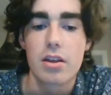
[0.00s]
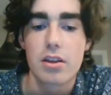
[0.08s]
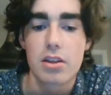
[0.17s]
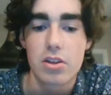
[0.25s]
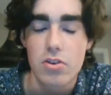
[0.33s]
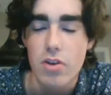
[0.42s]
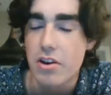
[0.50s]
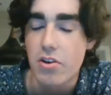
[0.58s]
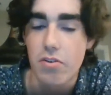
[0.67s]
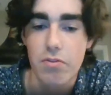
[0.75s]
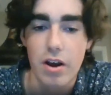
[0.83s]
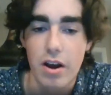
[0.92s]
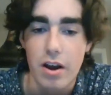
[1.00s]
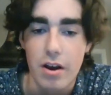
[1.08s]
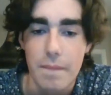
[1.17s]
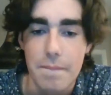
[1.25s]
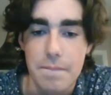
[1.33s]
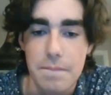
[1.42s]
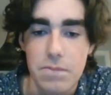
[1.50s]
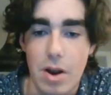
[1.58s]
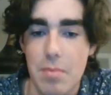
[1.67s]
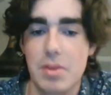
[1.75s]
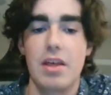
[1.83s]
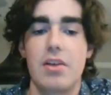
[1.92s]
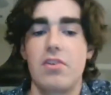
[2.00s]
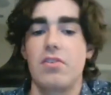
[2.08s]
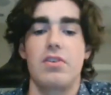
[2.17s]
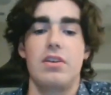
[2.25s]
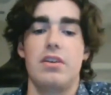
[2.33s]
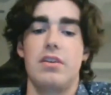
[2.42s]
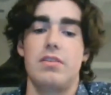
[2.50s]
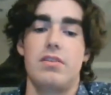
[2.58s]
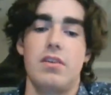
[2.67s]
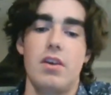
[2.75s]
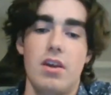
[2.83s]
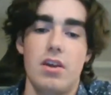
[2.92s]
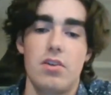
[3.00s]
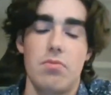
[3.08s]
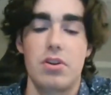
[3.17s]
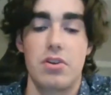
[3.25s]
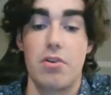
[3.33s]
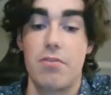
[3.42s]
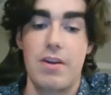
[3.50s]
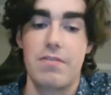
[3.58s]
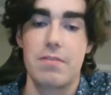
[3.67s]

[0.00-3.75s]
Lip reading: I know Robin Lehner is one of your favorite